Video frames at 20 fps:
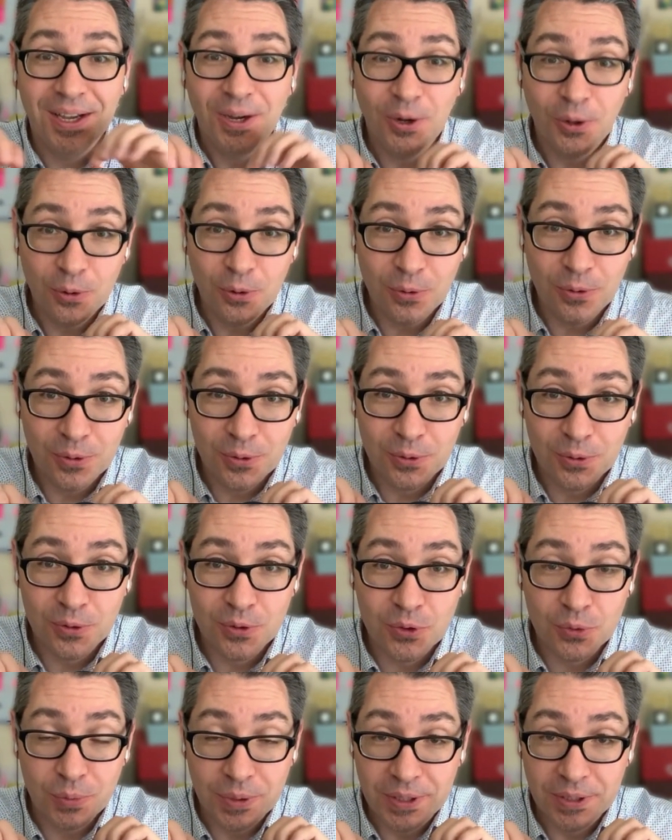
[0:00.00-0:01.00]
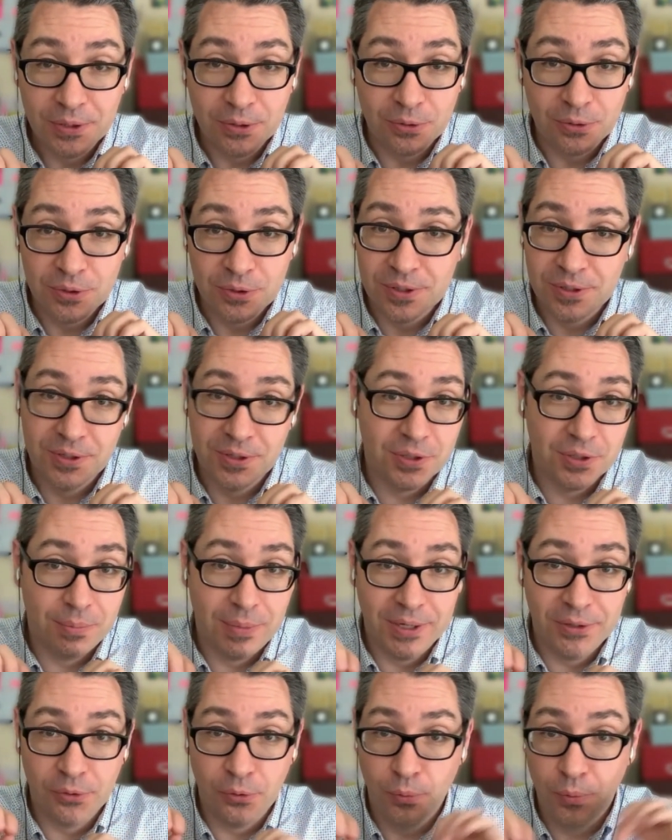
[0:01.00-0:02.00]
all those windows, doesn't
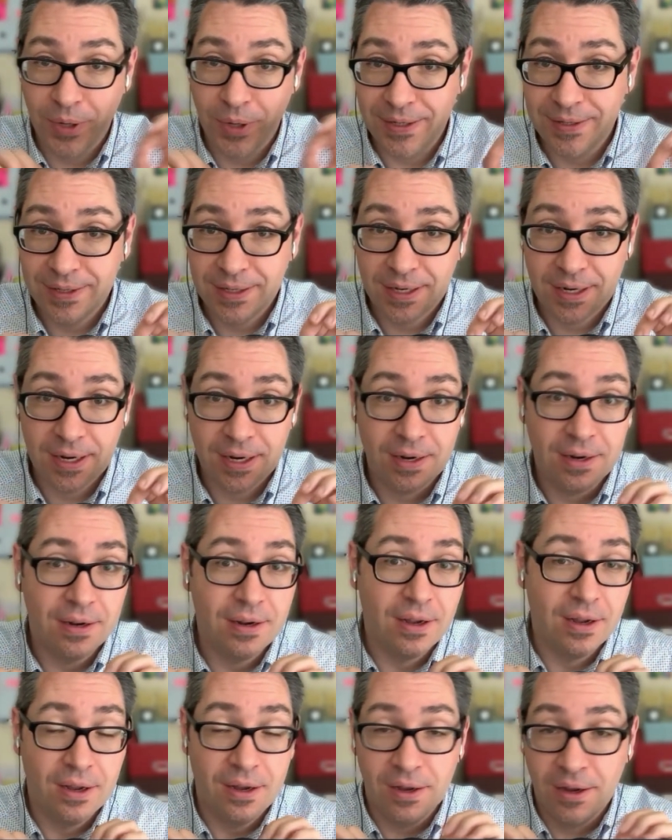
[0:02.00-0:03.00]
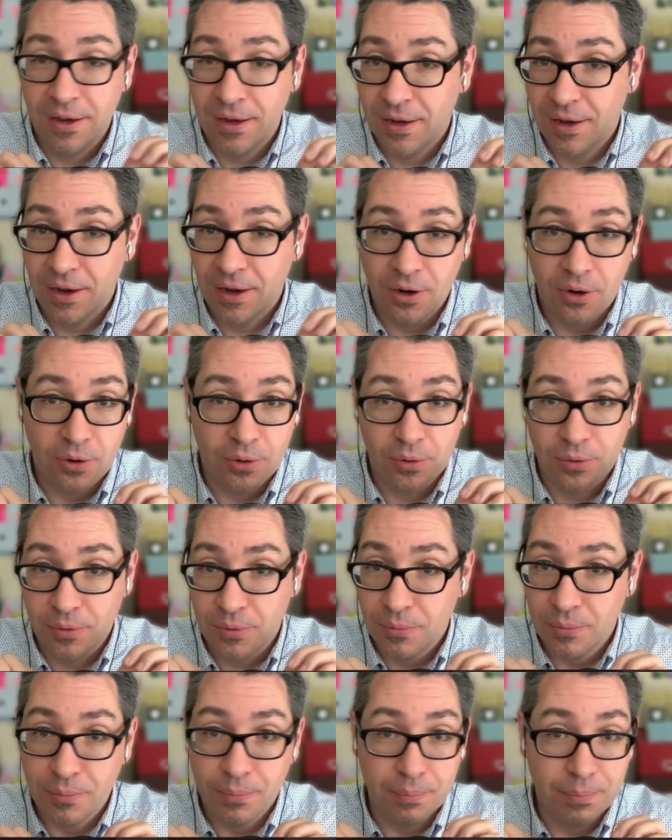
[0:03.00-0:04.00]
matter where they are, how
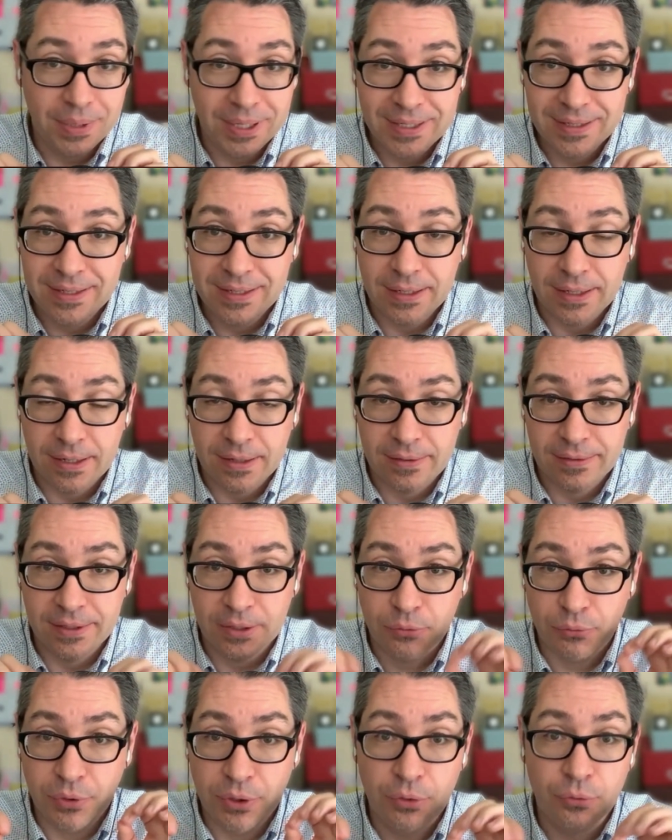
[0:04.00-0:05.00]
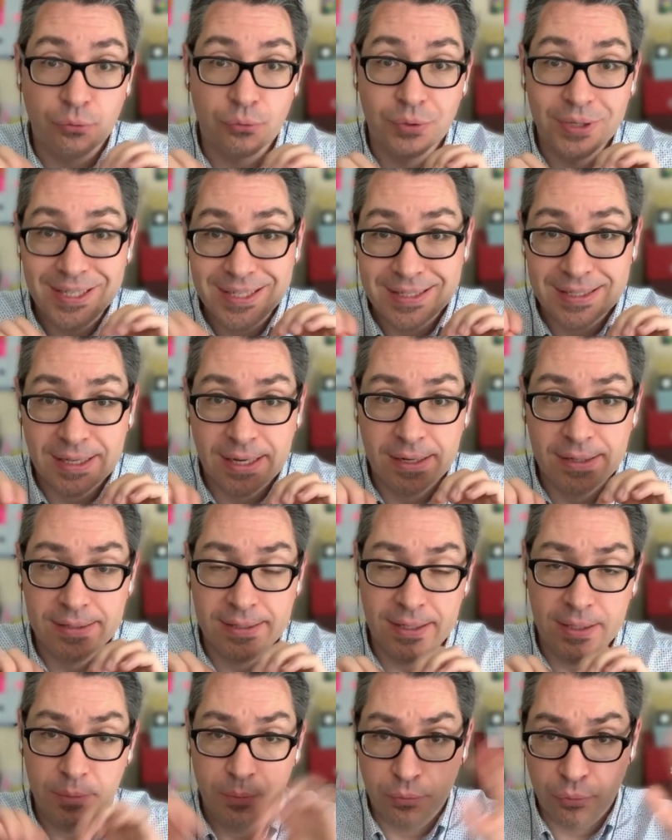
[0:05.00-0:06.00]
big they are, they will resize
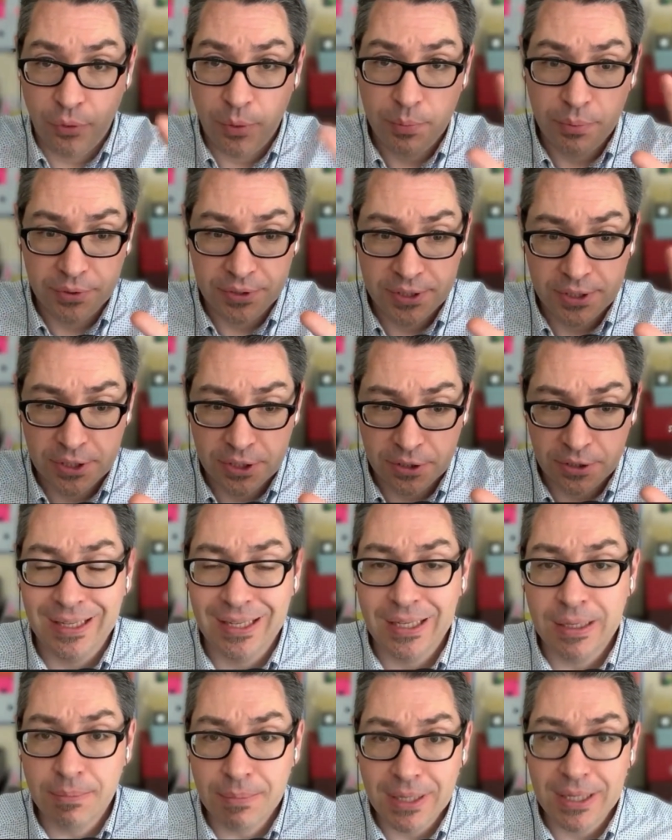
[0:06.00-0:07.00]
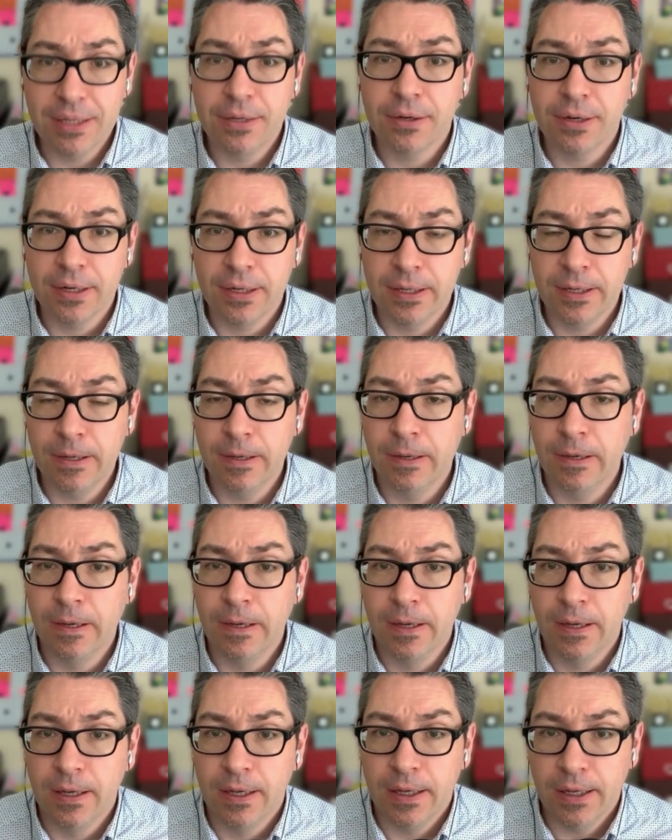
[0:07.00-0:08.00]
and reposition immediately
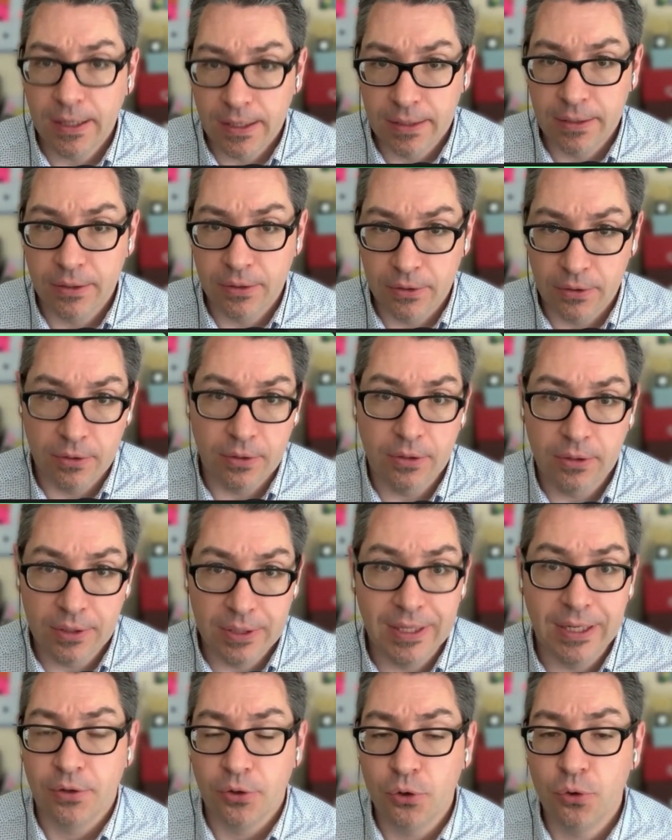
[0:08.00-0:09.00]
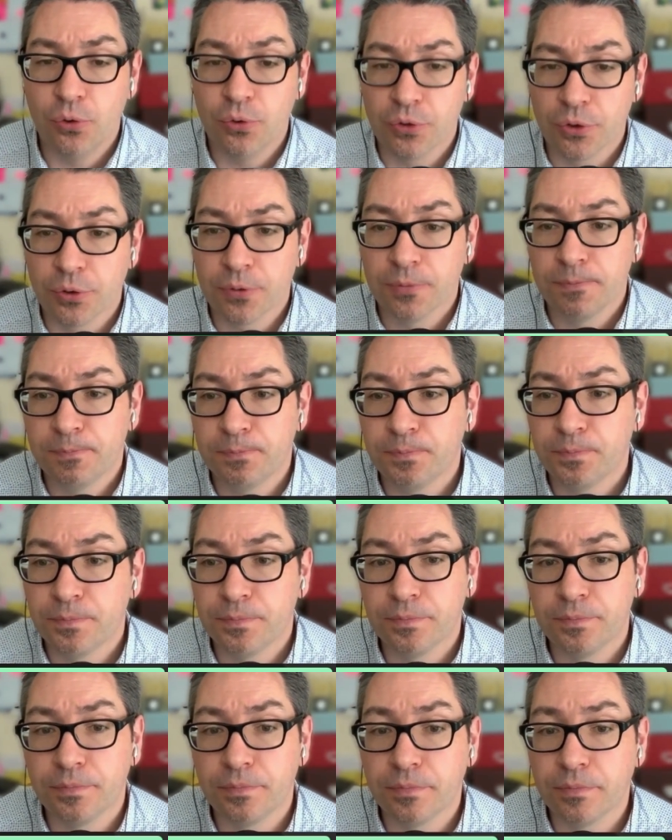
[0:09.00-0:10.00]
in their corner.
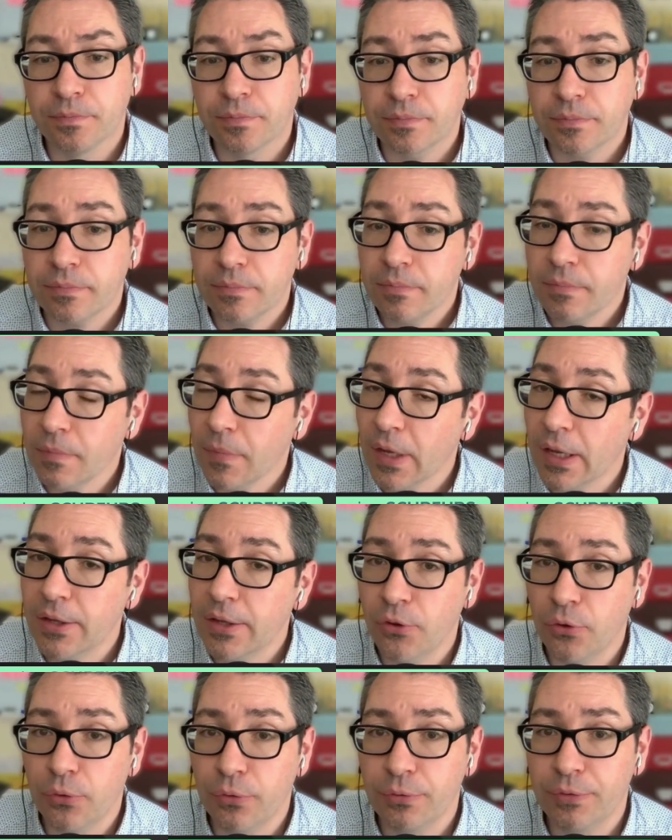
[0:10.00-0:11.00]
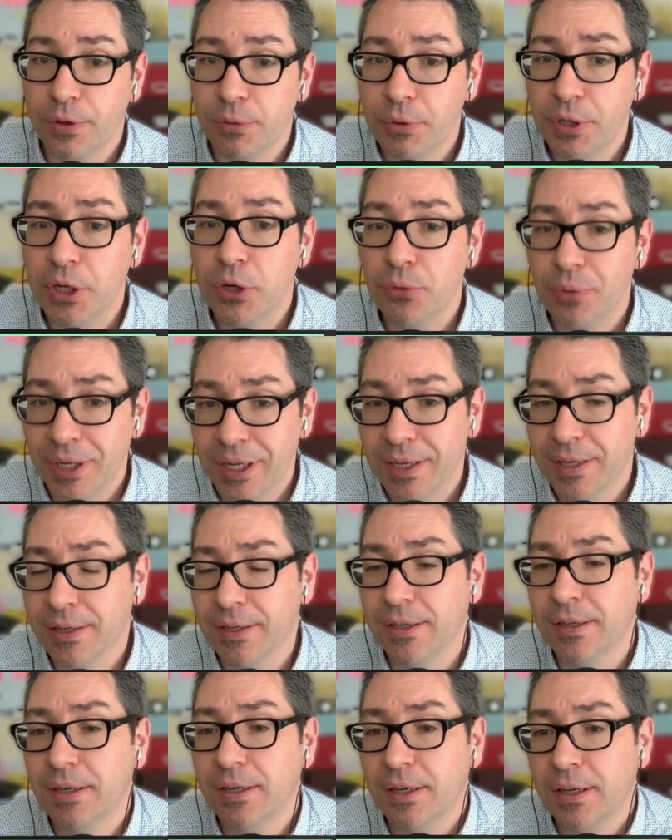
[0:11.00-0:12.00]
So very quick,
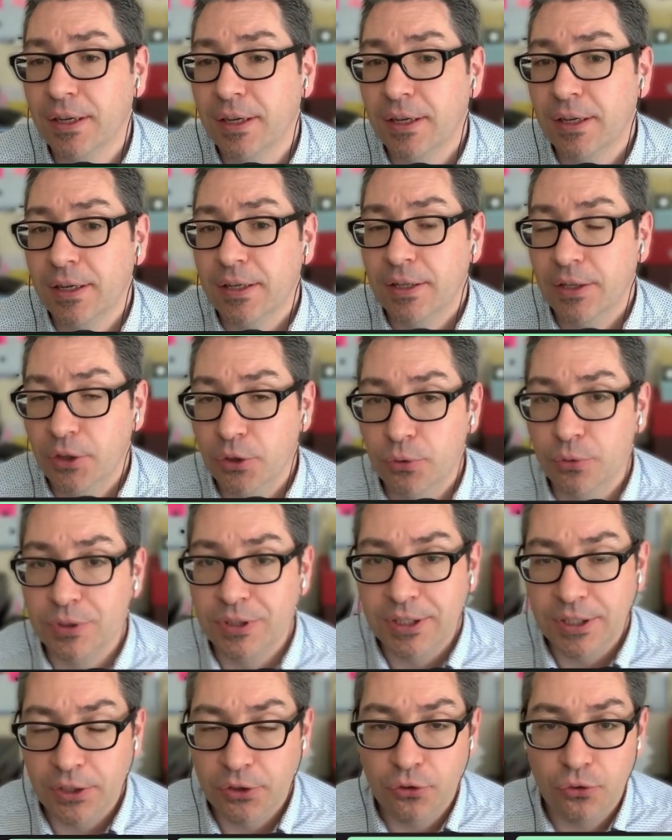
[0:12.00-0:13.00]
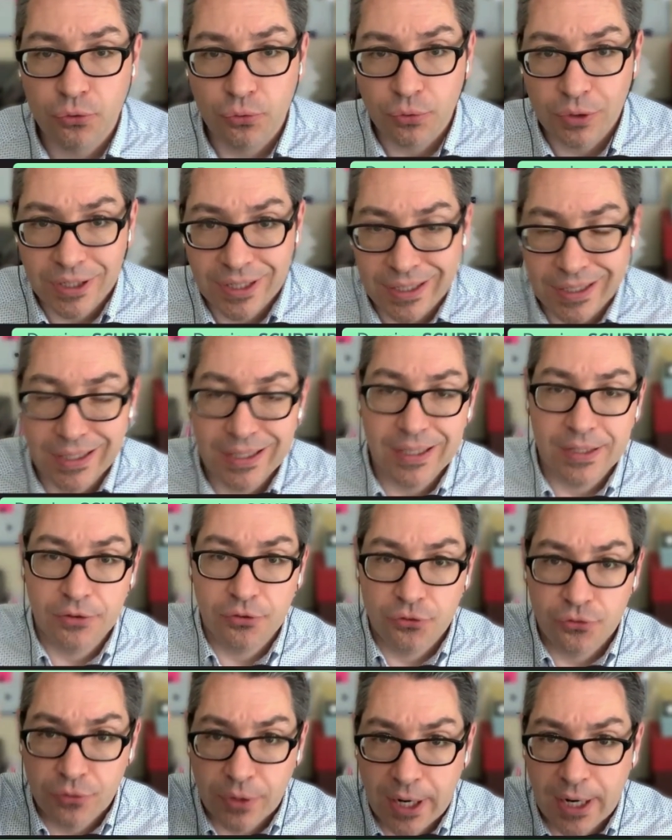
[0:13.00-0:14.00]
no need to click
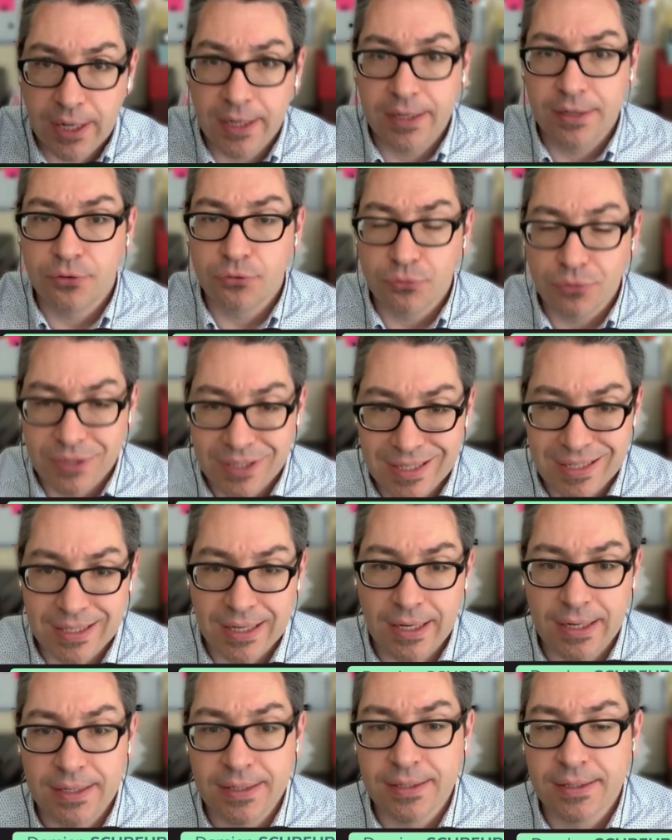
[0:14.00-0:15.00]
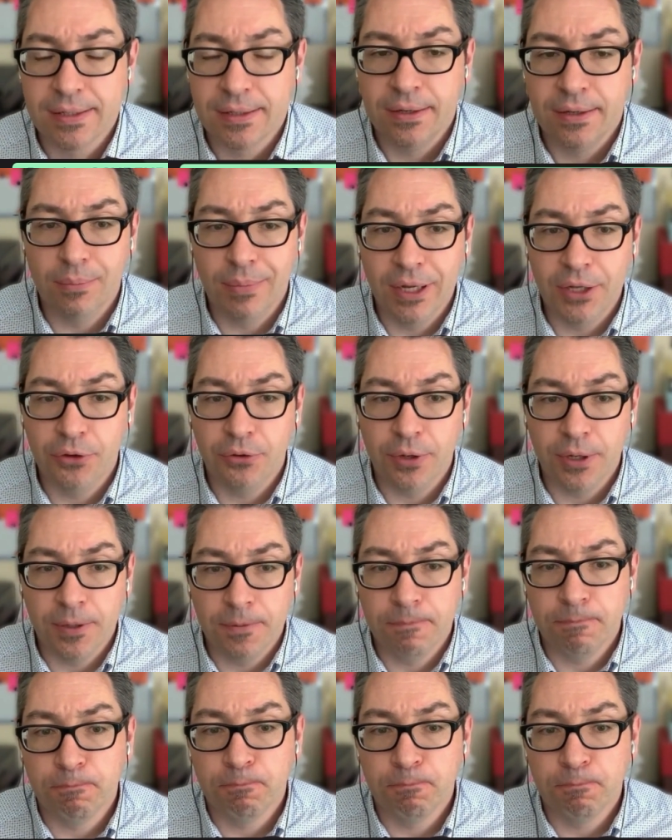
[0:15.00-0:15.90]
and drag and resize manually.